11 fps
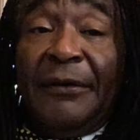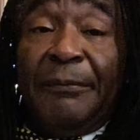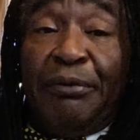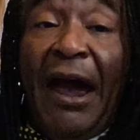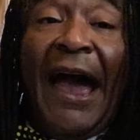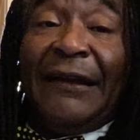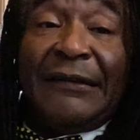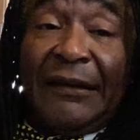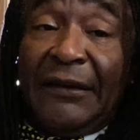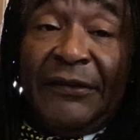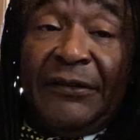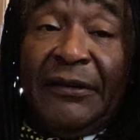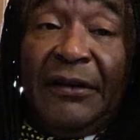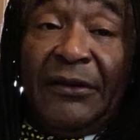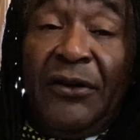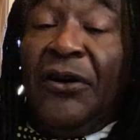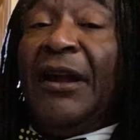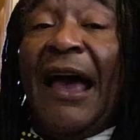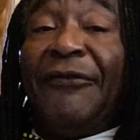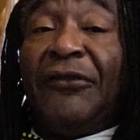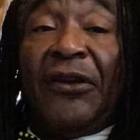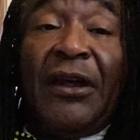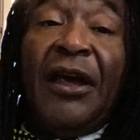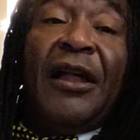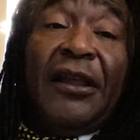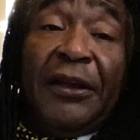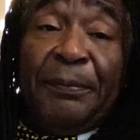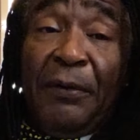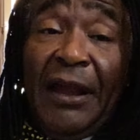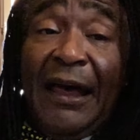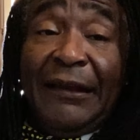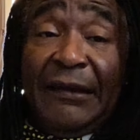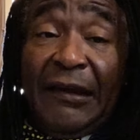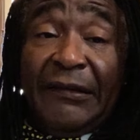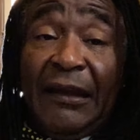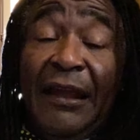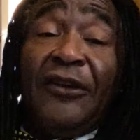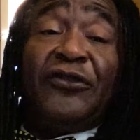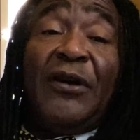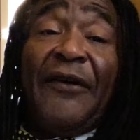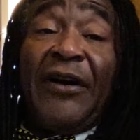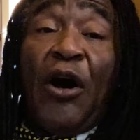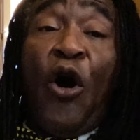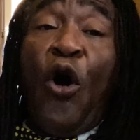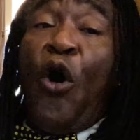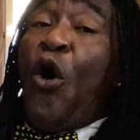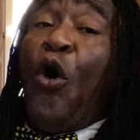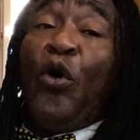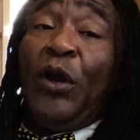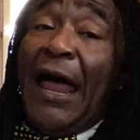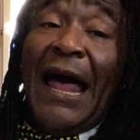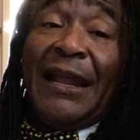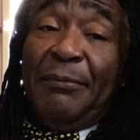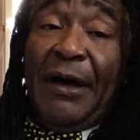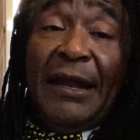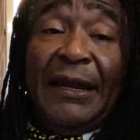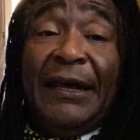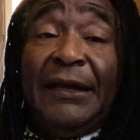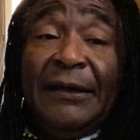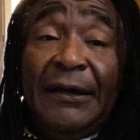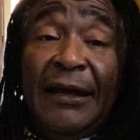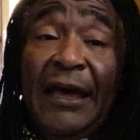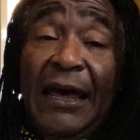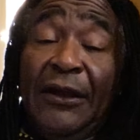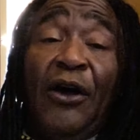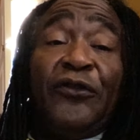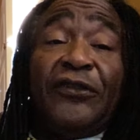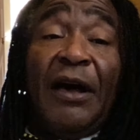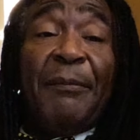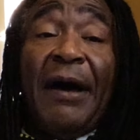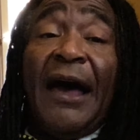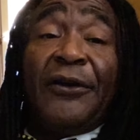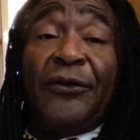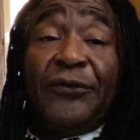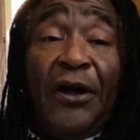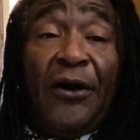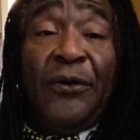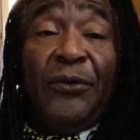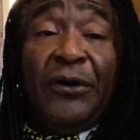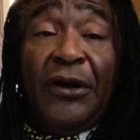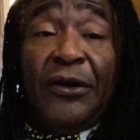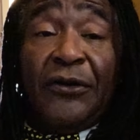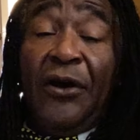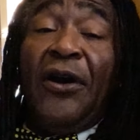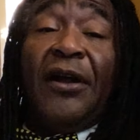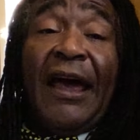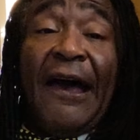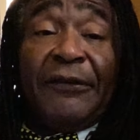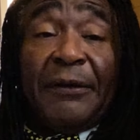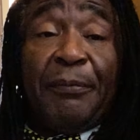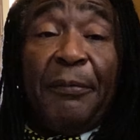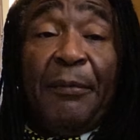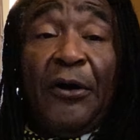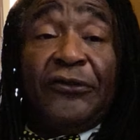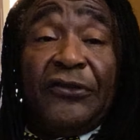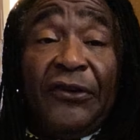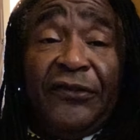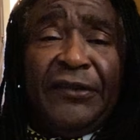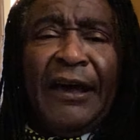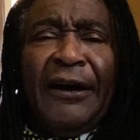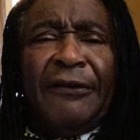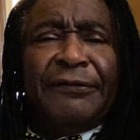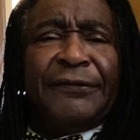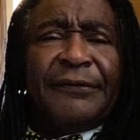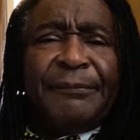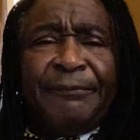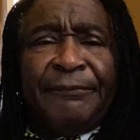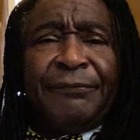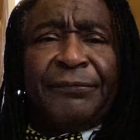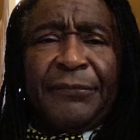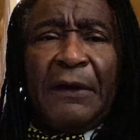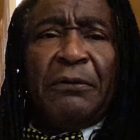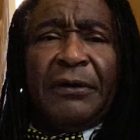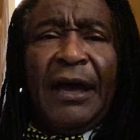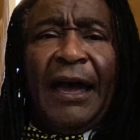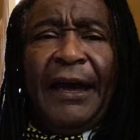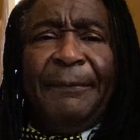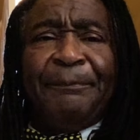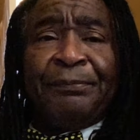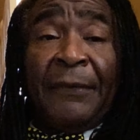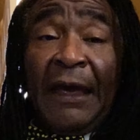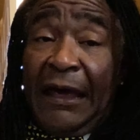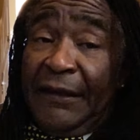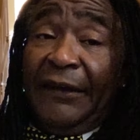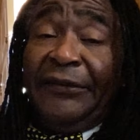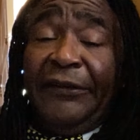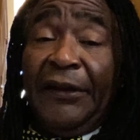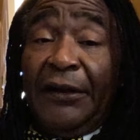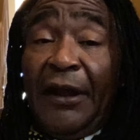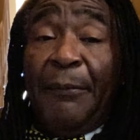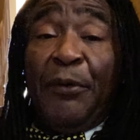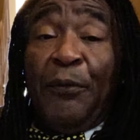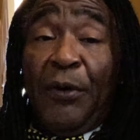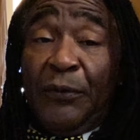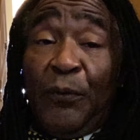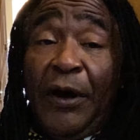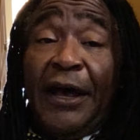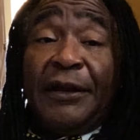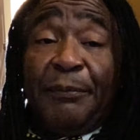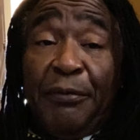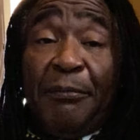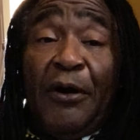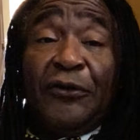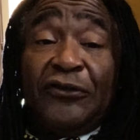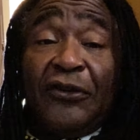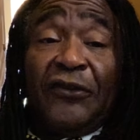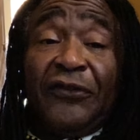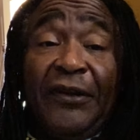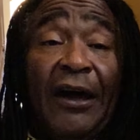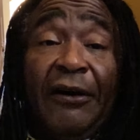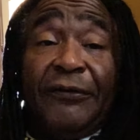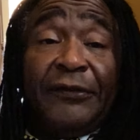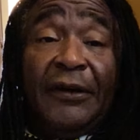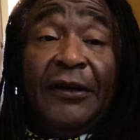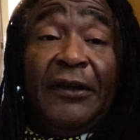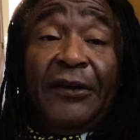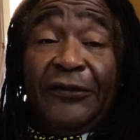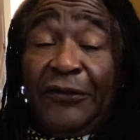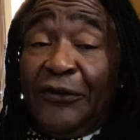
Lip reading: Practice. You're going to have to, let's put it like this. Unless you have a whole lot of money and know something I don't know, you're going to have to promote yourself. Okay? And this is the number one way to promote yourself. So